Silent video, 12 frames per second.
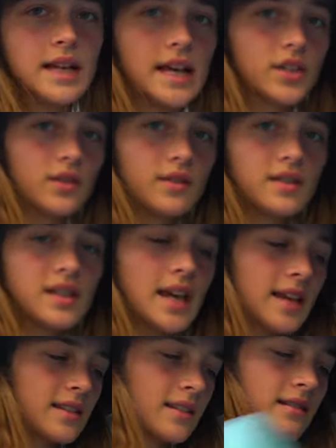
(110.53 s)
next to this
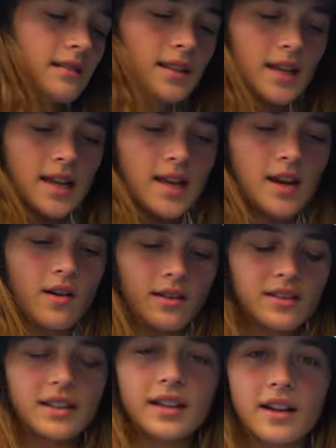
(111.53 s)
castle and
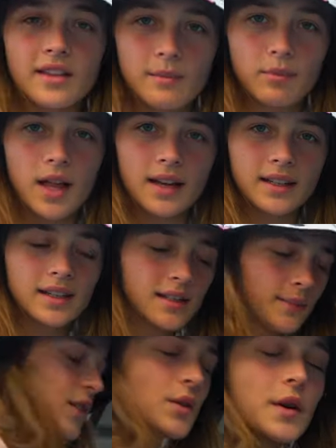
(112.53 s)
also I got the blanket.
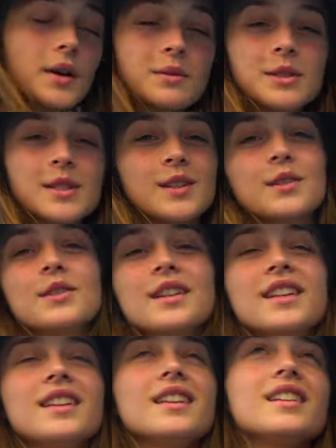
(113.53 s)
So I will sit over
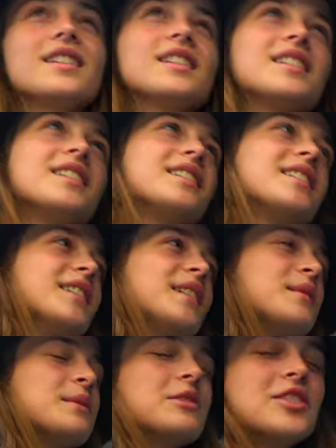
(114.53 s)
here,
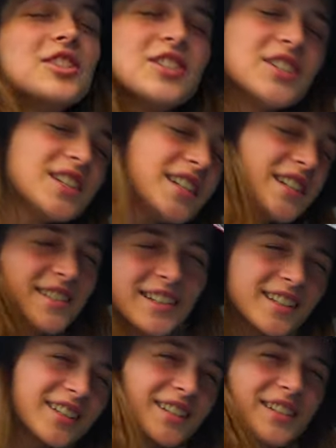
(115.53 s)
I will chill,
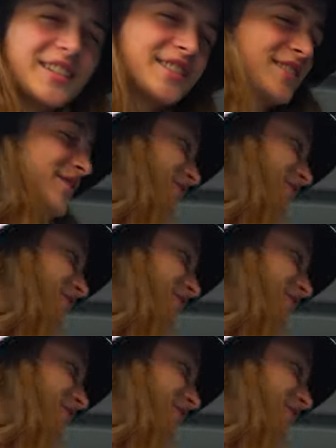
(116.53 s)
you know.